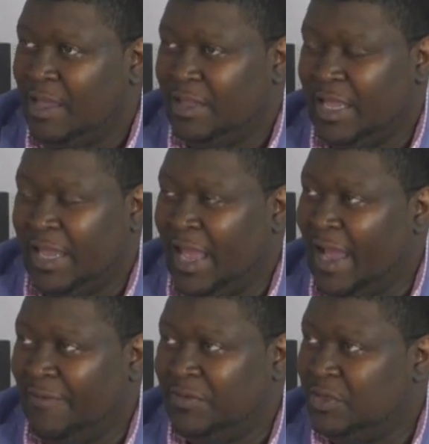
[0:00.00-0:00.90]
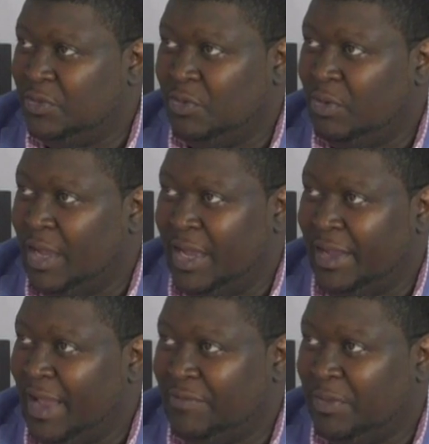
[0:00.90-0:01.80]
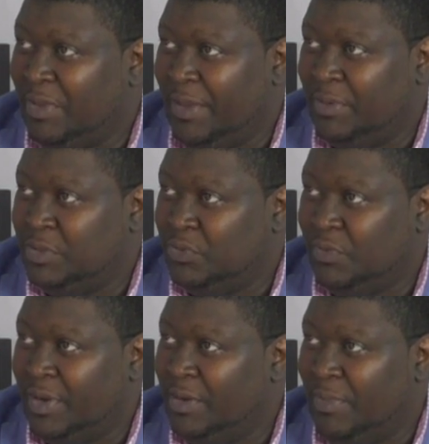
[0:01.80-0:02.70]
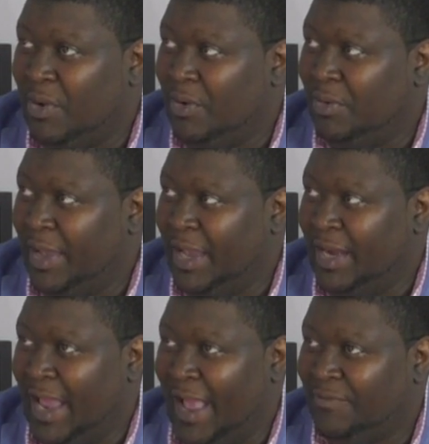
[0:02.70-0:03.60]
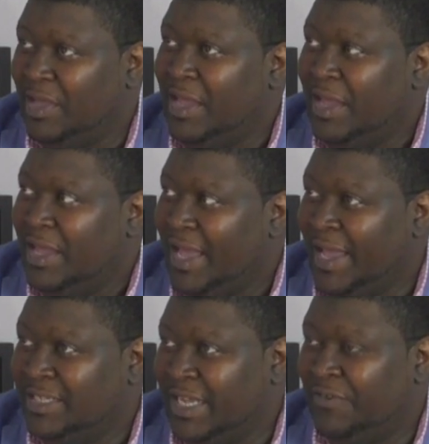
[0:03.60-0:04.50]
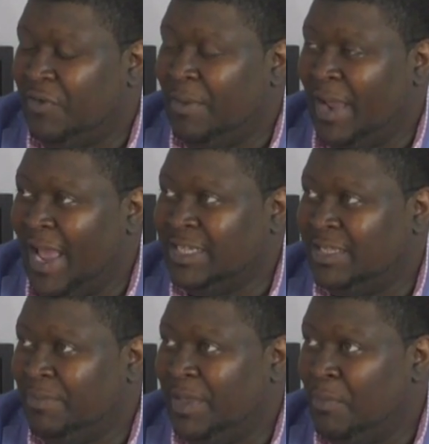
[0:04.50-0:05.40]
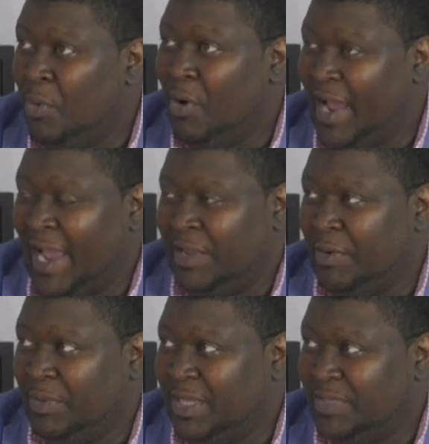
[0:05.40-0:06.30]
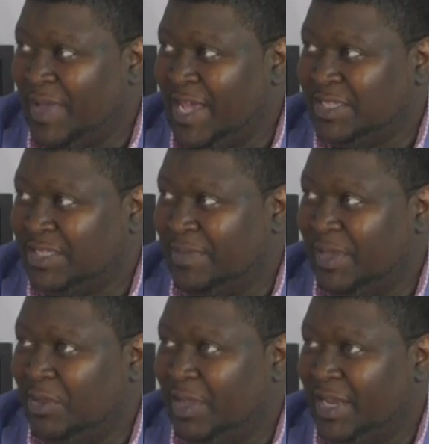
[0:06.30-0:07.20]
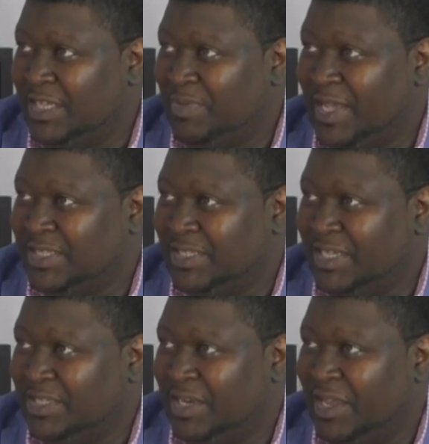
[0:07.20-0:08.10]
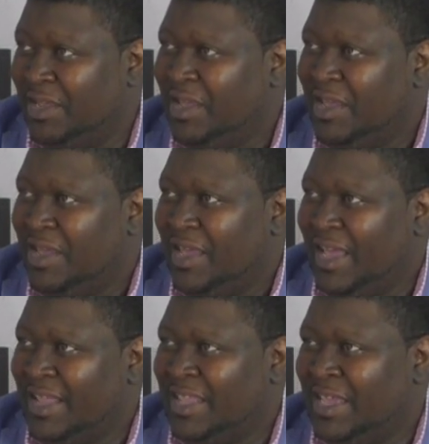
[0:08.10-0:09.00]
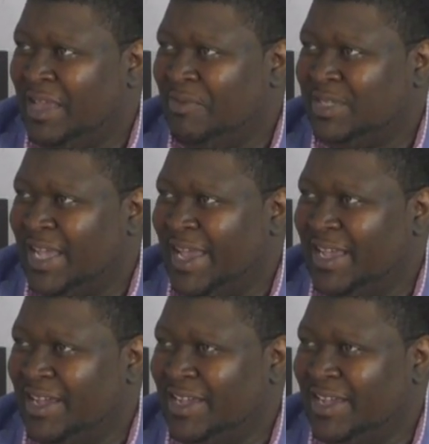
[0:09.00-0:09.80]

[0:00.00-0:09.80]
They have to be able to run the ball and Jake Fromm has to be more accurate with his passes. I mean, you look at his passes yesterday. I think he was like